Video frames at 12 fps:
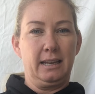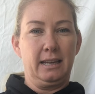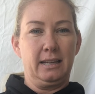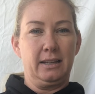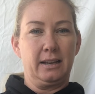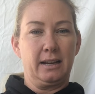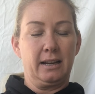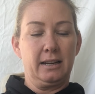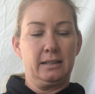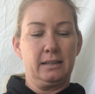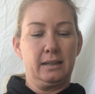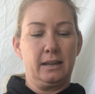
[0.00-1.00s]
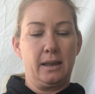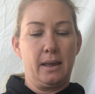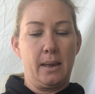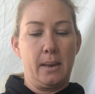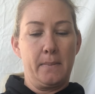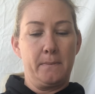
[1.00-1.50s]
And you got
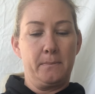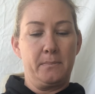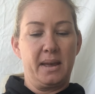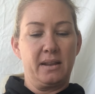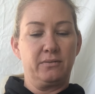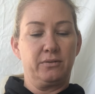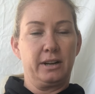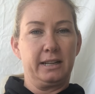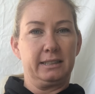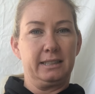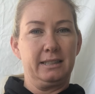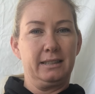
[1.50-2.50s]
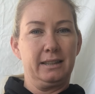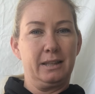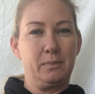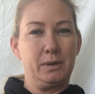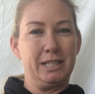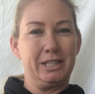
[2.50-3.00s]
Ben Franklin, the
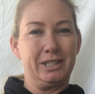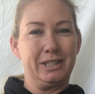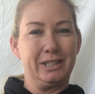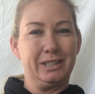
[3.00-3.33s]
printer.